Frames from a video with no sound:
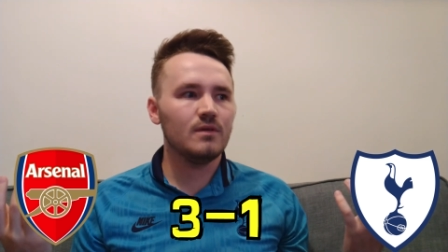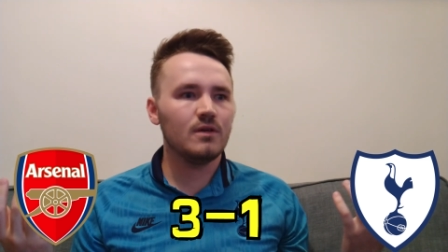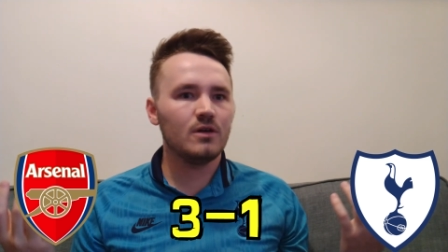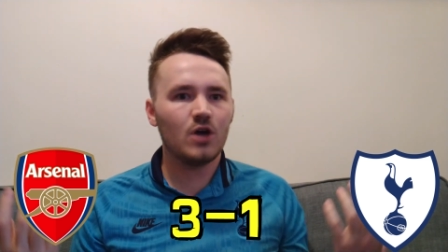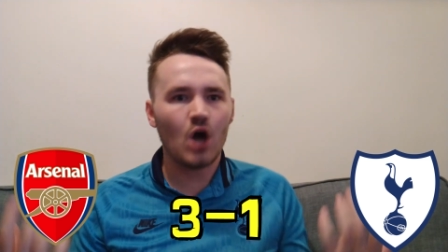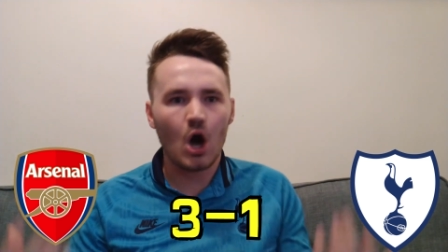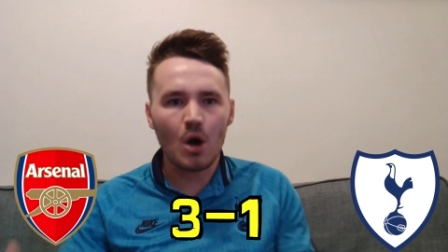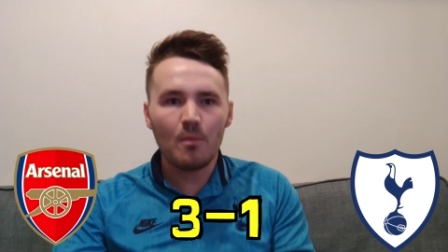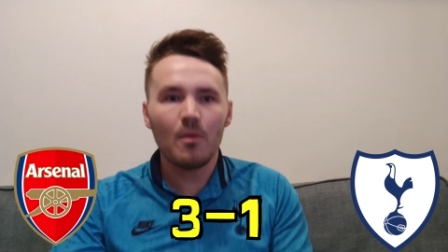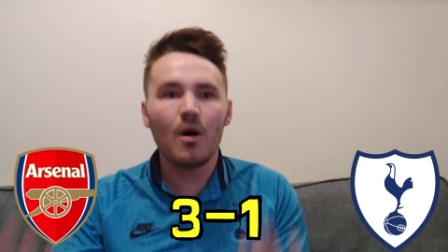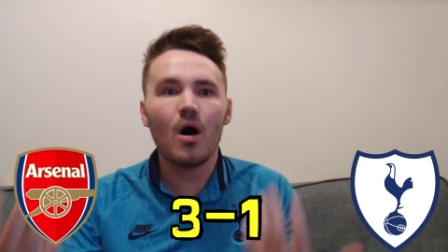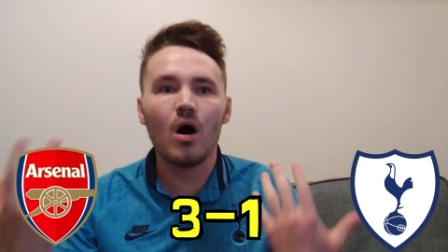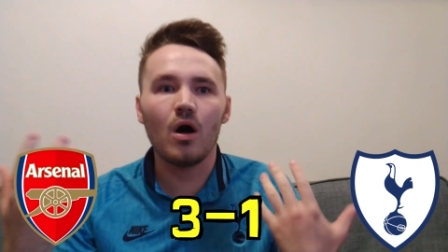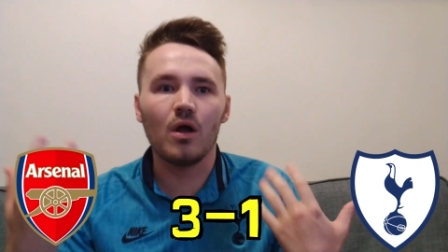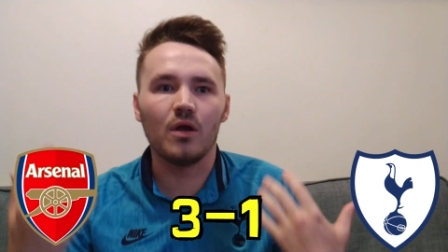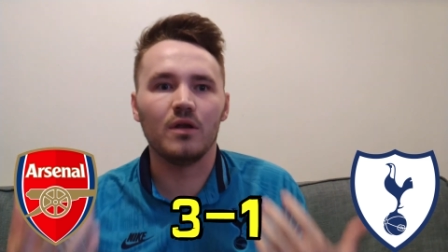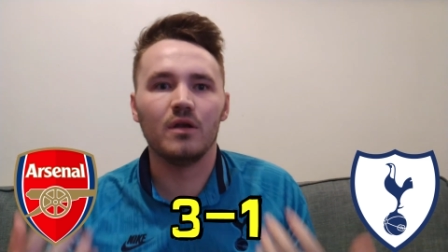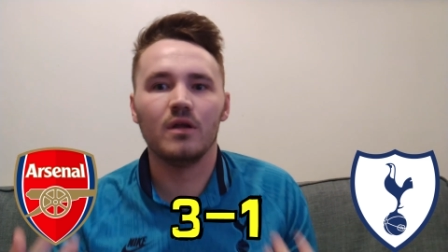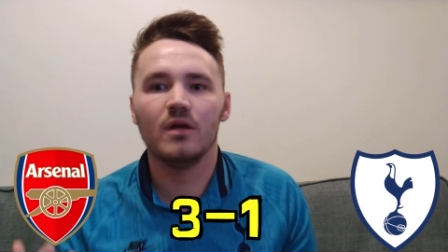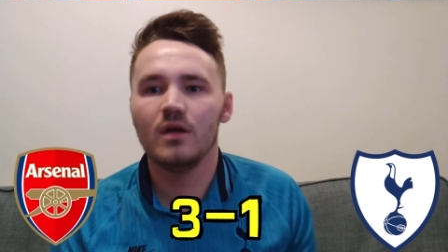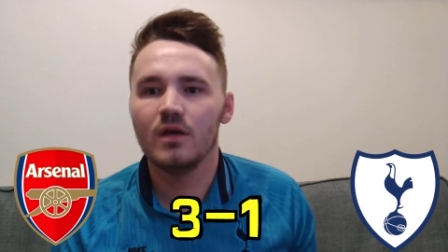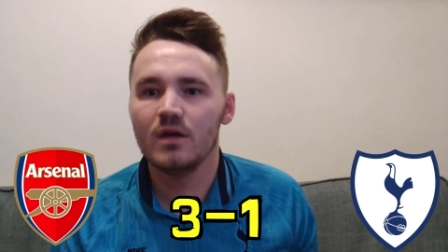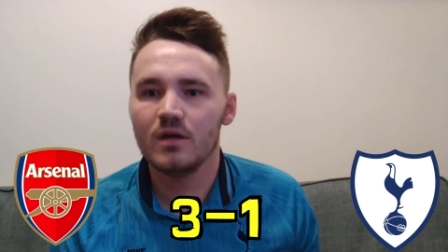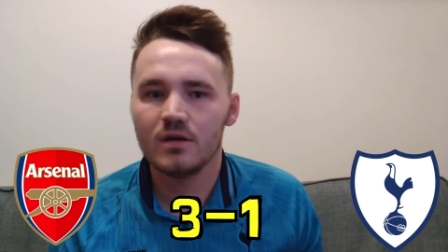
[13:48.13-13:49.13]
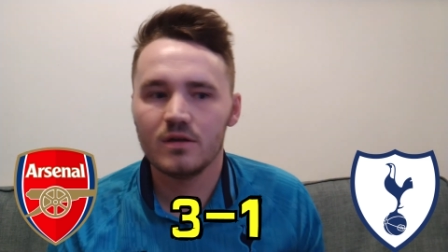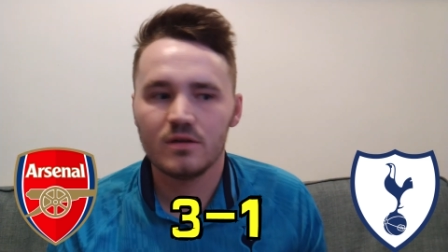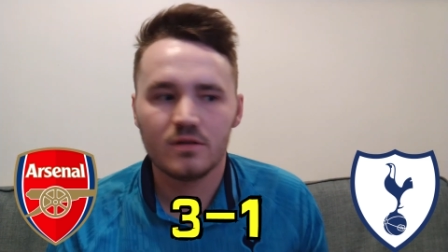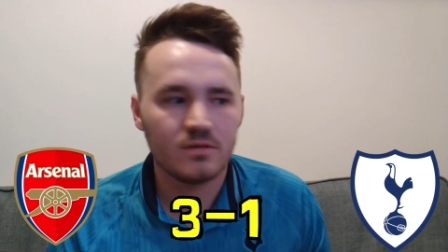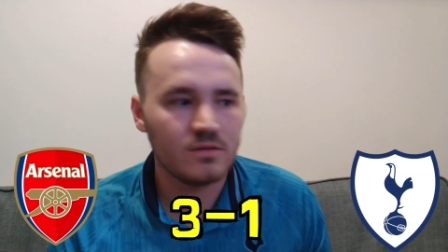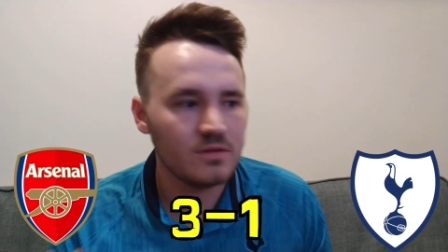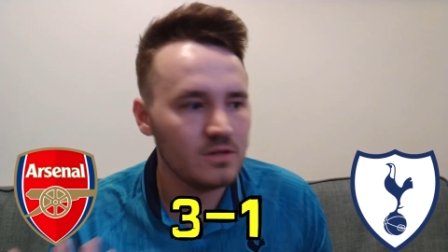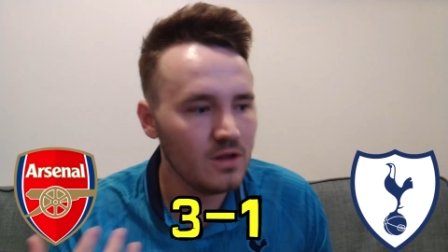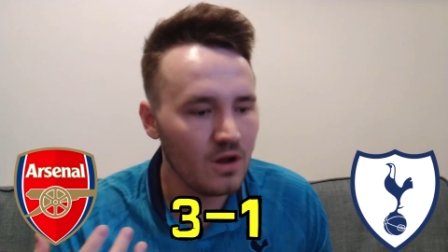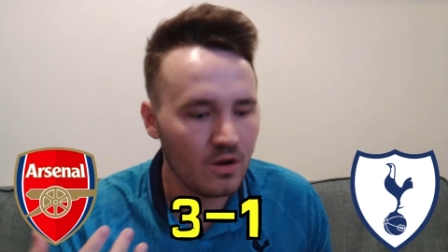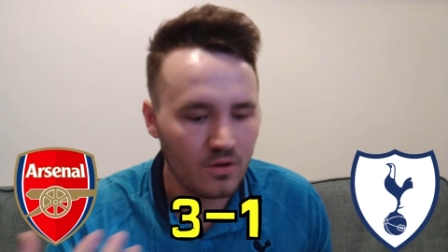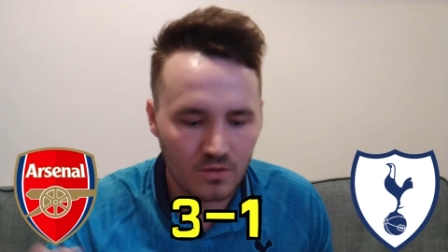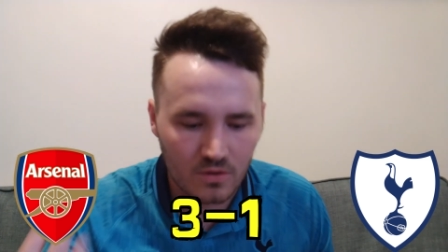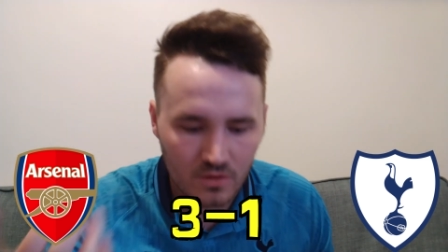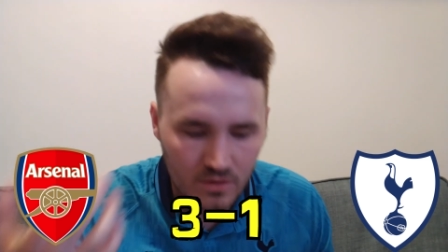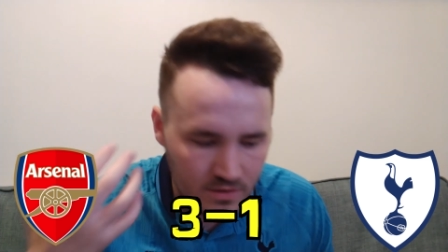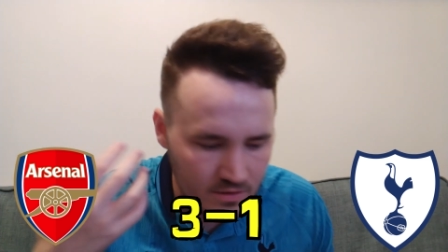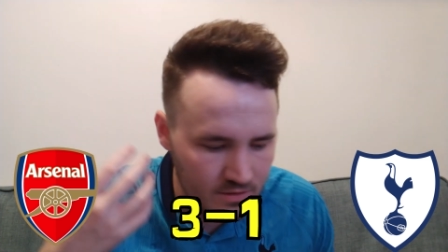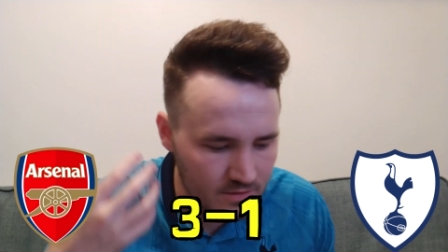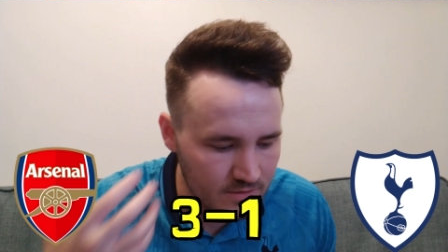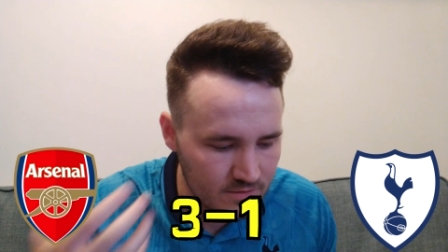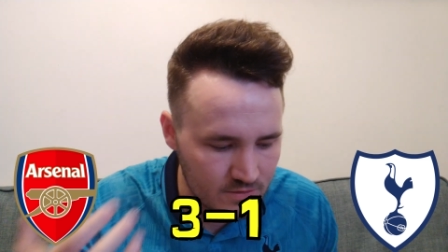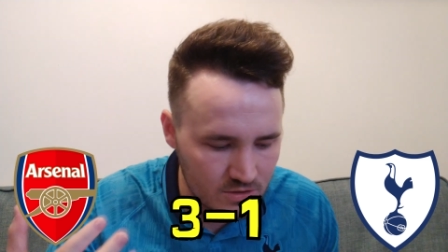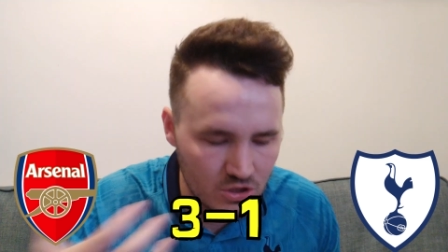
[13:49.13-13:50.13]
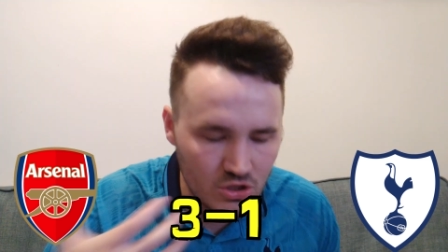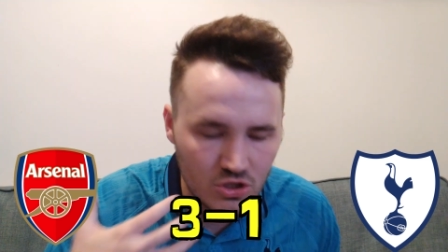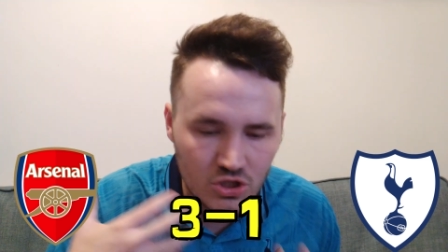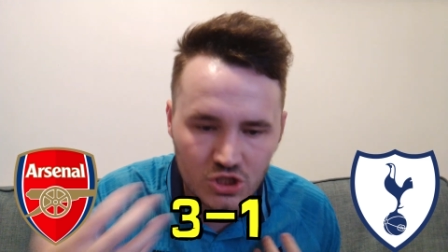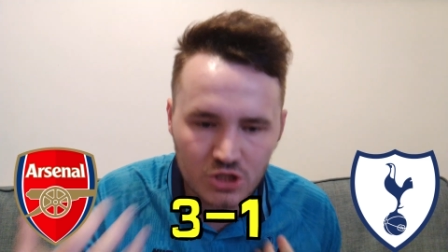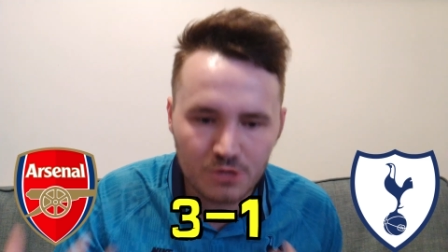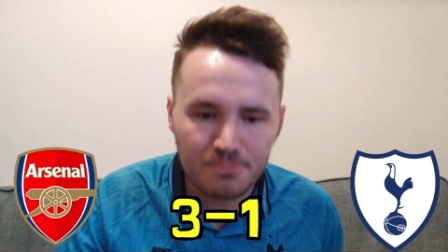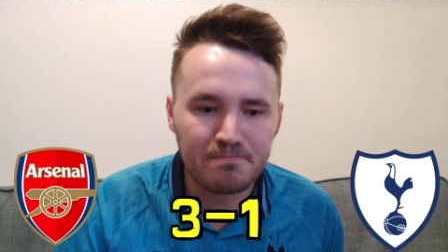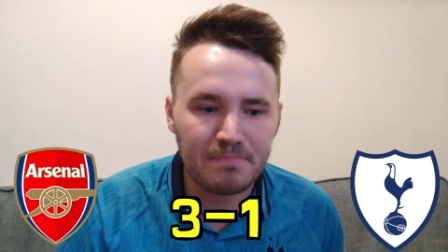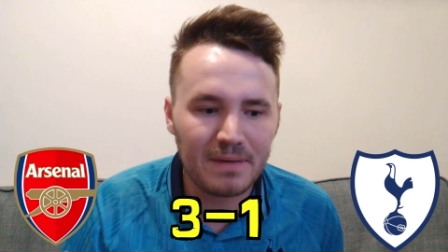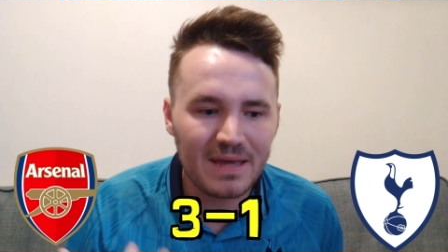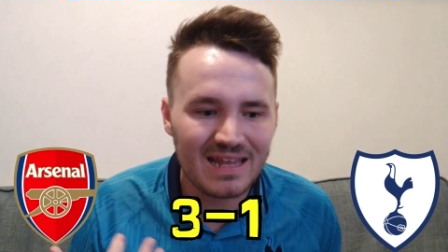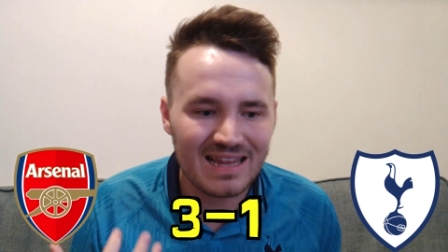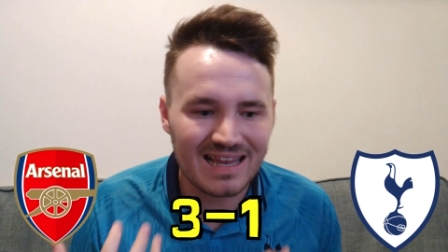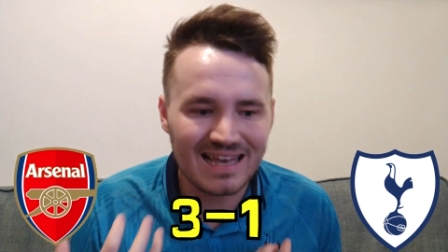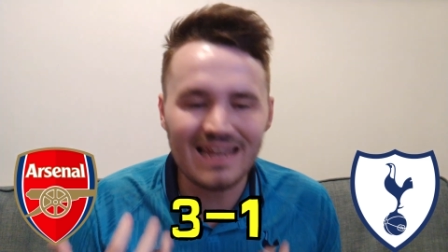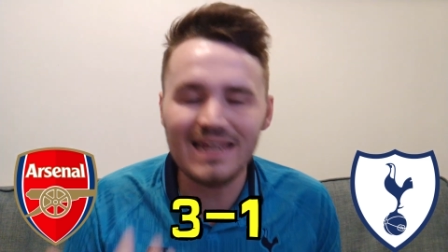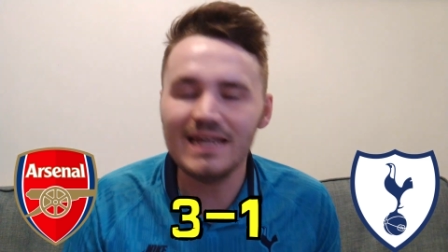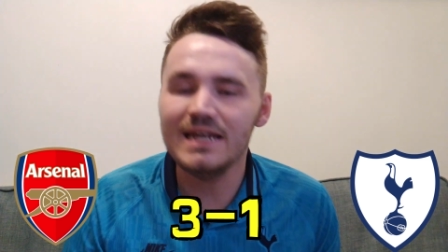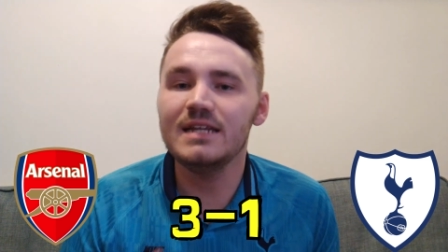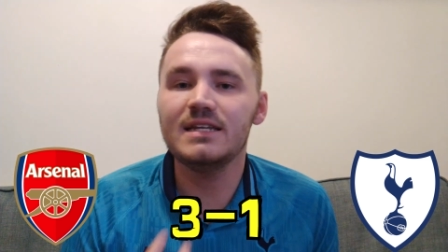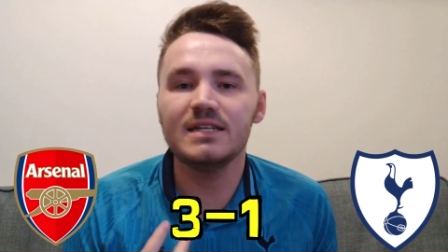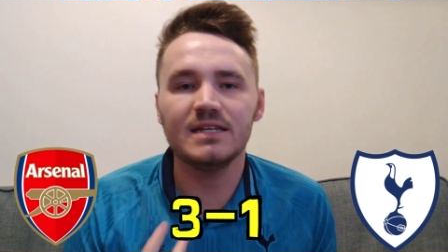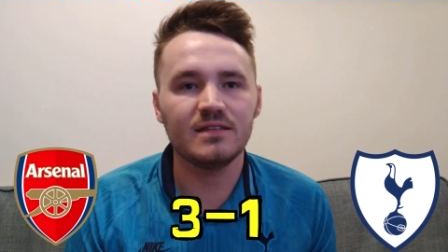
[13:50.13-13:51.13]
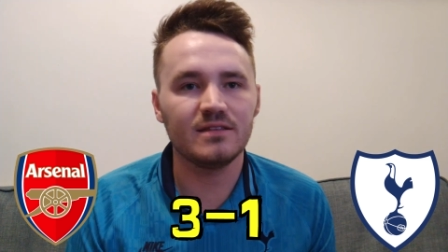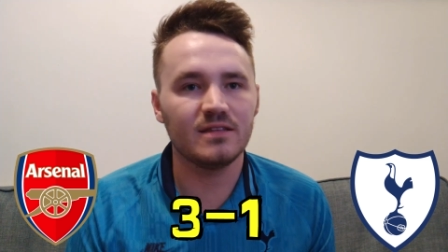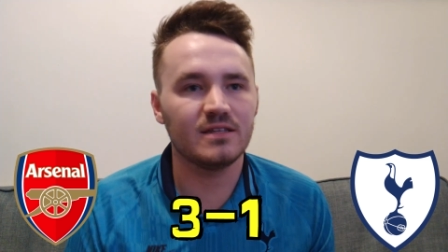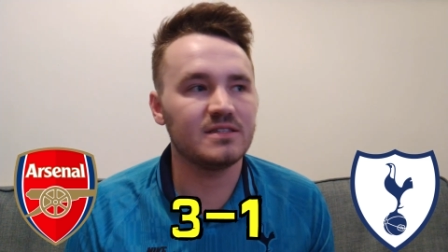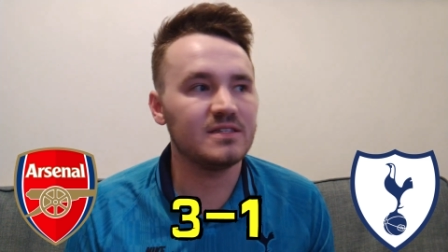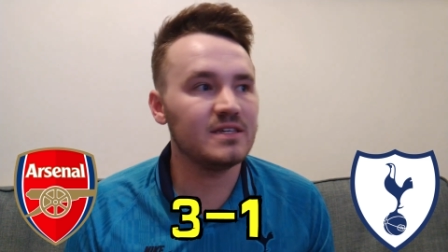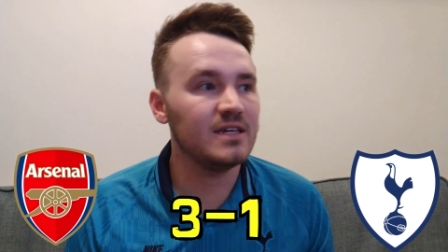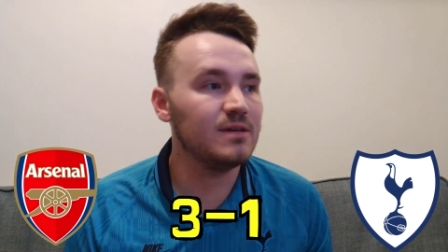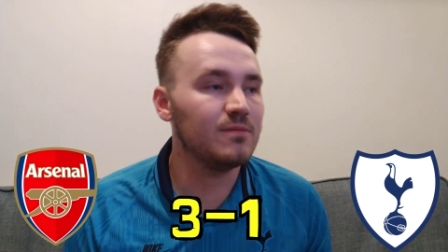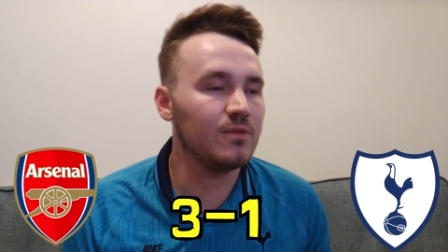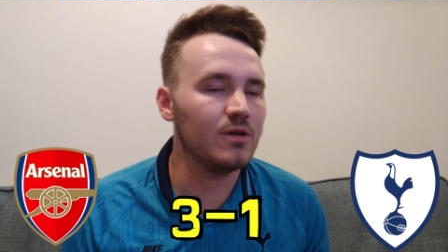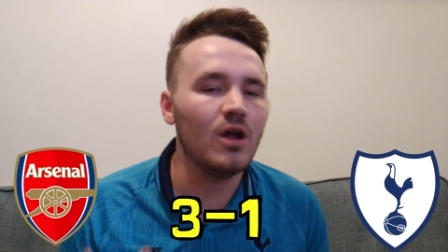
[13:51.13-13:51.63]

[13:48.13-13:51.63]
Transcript: come on. You know, you should be leading the team.